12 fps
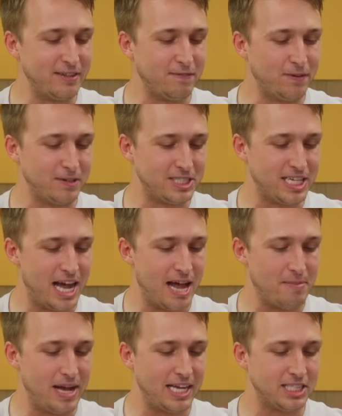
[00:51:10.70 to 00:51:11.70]
the first
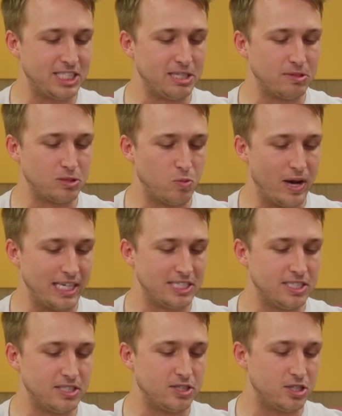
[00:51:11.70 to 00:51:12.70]
time and she was
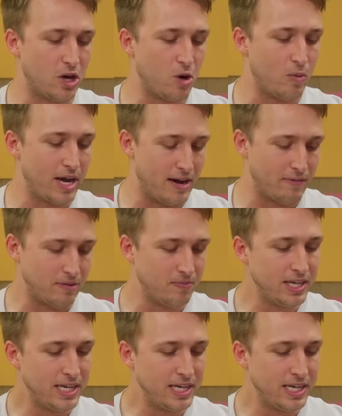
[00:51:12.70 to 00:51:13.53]
wasted, so whatever.